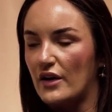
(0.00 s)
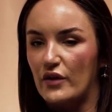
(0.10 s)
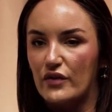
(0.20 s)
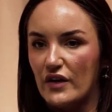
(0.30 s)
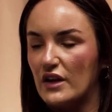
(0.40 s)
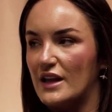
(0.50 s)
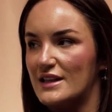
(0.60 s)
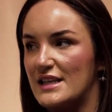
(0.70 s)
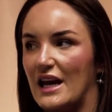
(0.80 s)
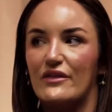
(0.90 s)
If you feel
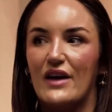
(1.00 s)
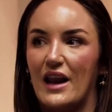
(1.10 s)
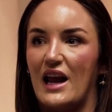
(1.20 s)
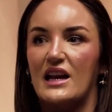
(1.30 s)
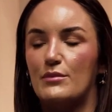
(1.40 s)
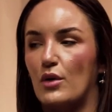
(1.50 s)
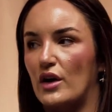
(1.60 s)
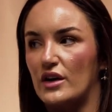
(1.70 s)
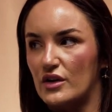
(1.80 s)
unsafe at any point,